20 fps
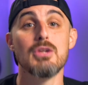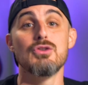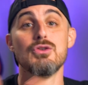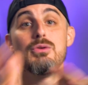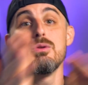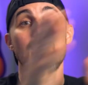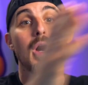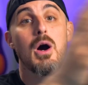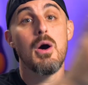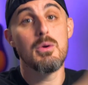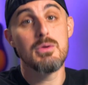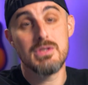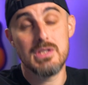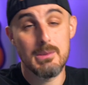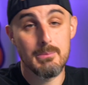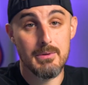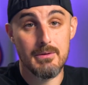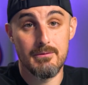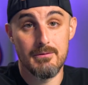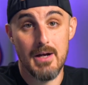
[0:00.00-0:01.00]
to the hosting
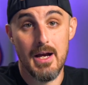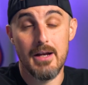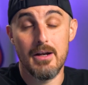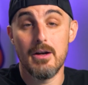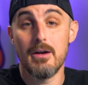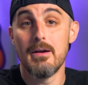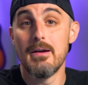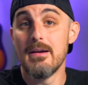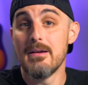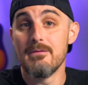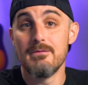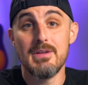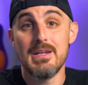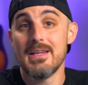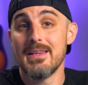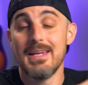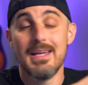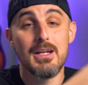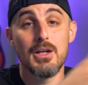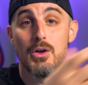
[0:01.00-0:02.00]
provider via
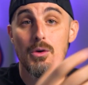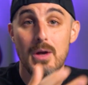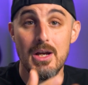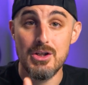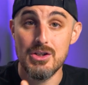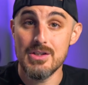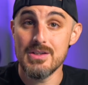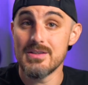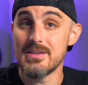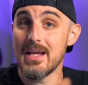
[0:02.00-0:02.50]
the integrations